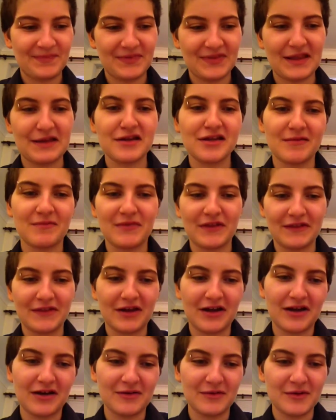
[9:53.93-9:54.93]
That's something that
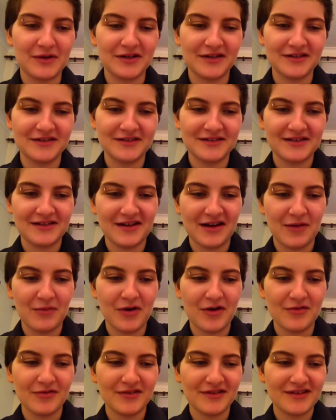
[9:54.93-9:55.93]
I
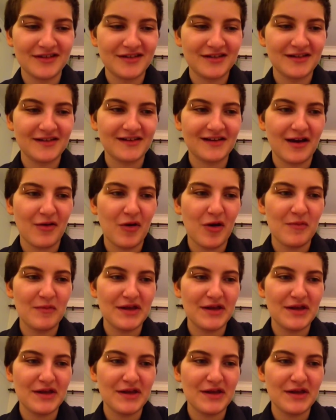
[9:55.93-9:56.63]
won't